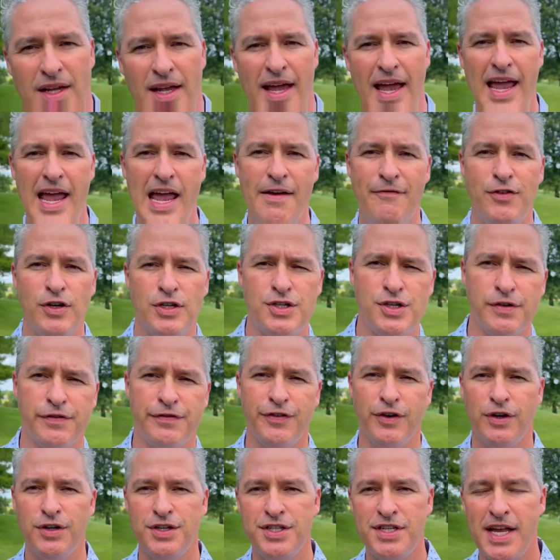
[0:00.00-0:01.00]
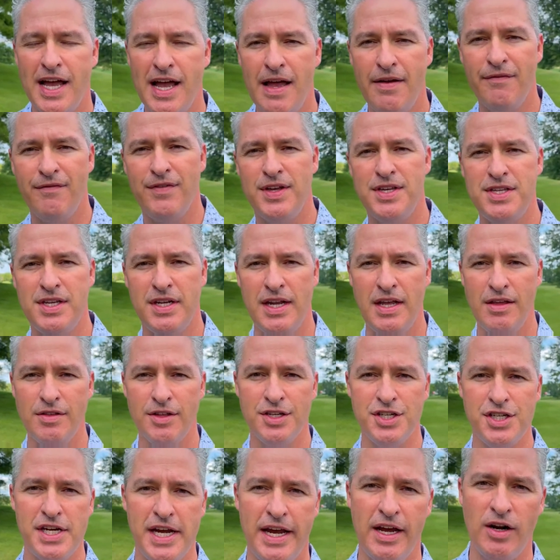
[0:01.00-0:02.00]
Hey, if it's your first time visiting the
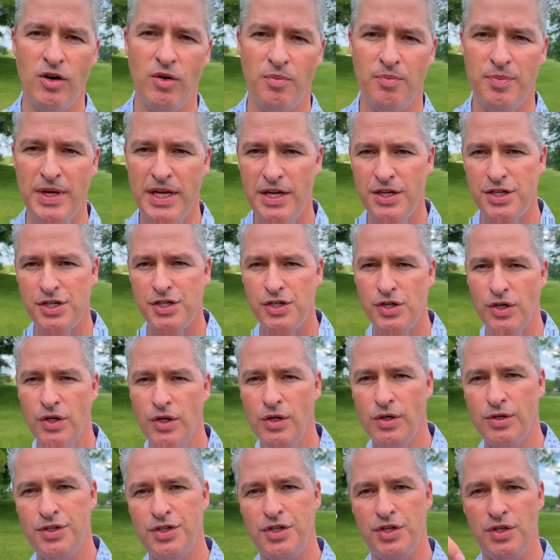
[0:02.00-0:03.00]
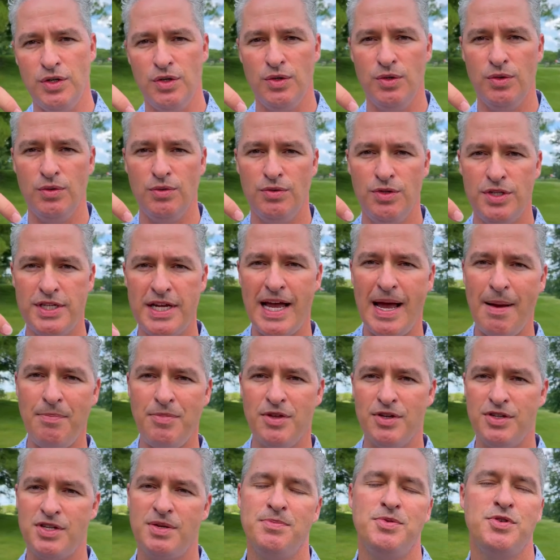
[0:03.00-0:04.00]
channel, be sure to tap
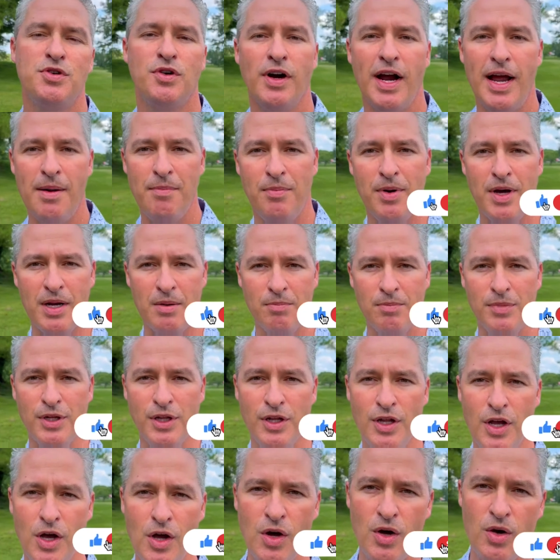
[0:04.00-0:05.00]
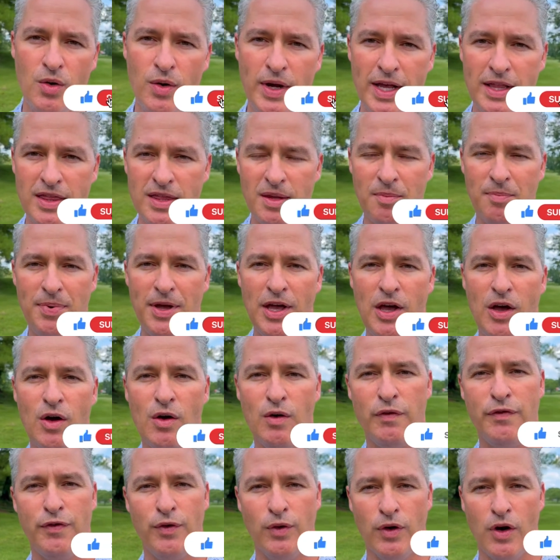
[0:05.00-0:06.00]
the subscribe button below, hit the
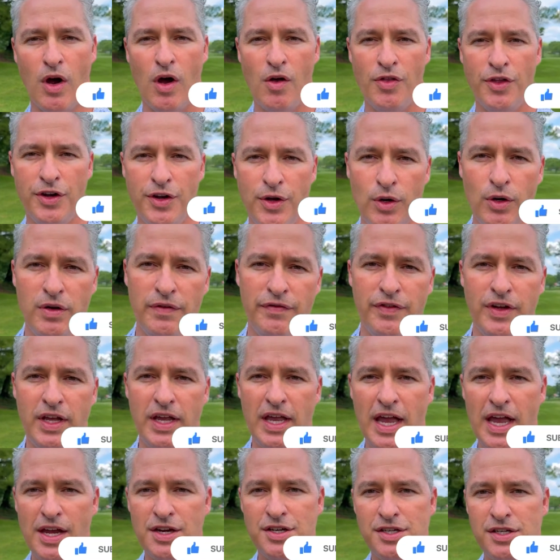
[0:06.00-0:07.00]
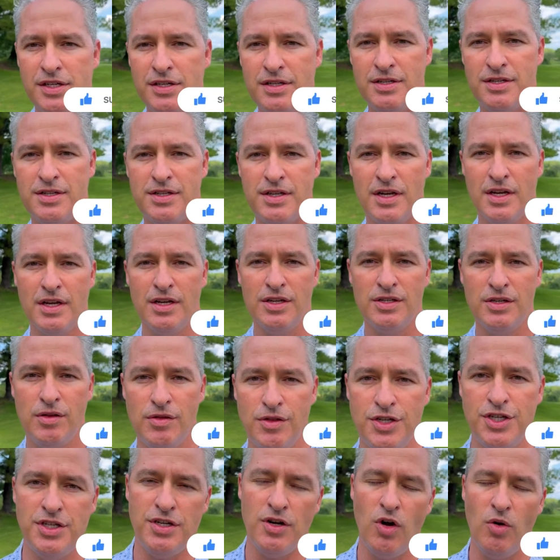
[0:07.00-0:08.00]
bell for all the notifications so
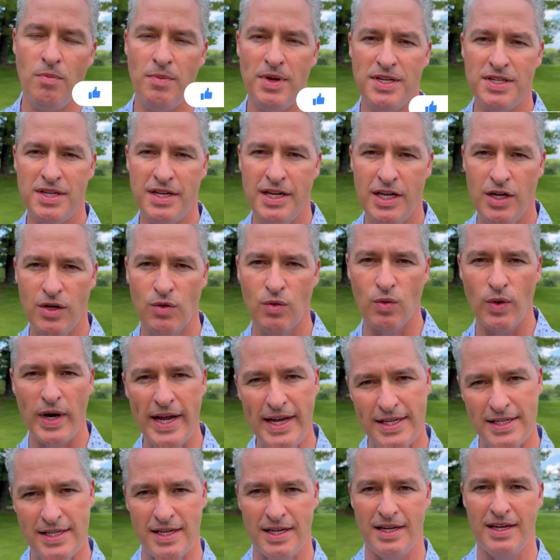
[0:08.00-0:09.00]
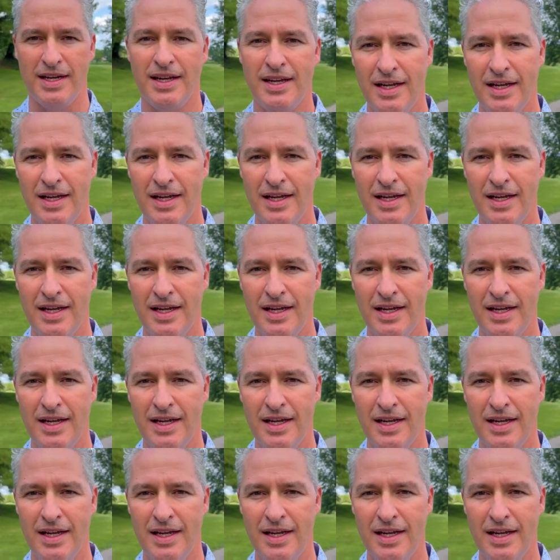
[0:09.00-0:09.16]
that you don't miss any great